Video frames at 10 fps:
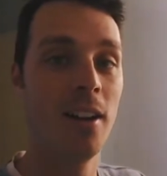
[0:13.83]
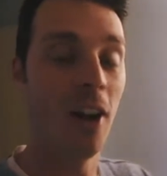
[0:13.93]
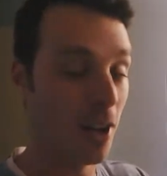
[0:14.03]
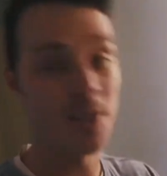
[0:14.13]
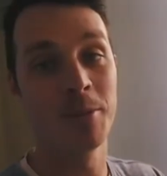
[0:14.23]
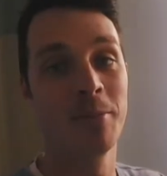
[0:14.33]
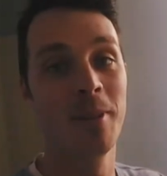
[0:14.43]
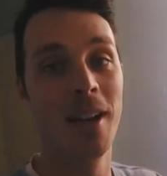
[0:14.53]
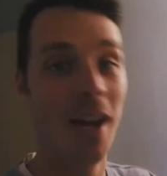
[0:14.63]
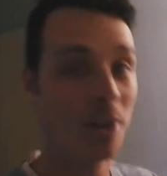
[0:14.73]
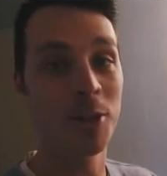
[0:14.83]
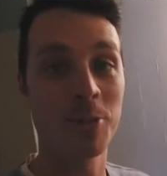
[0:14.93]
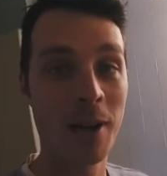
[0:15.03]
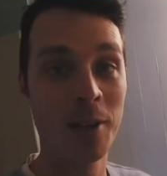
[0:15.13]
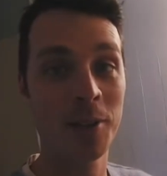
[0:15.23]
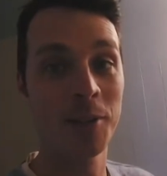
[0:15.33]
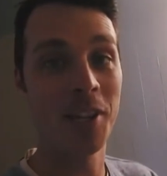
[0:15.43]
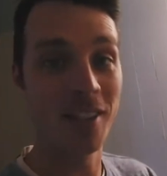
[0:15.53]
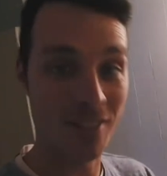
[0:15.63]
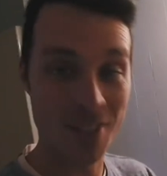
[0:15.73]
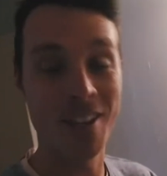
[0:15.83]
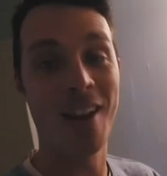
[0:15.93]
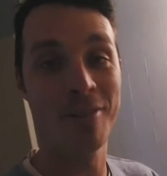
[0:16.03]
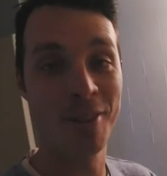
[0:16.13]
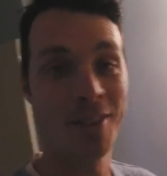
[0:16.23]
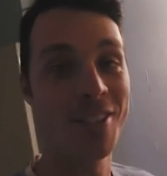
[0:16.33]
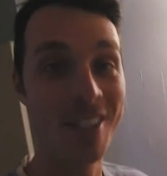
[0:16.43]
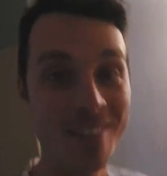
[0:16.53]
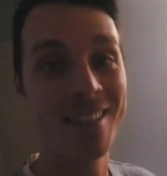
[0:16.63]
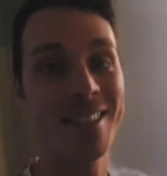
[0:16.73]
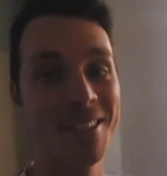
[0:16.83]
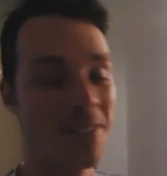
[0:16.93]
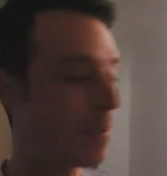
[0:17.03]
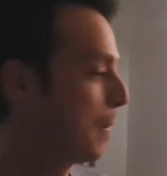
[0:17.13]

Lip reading: awesome house renos and stuff series.